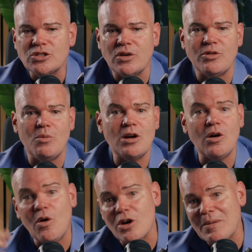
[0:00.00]
So if you want to
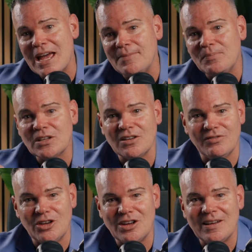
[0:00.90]
automate,
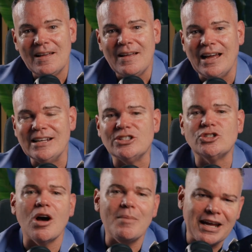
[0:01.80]
convert, and
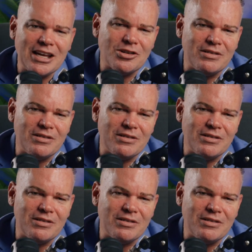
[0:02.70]
dominate your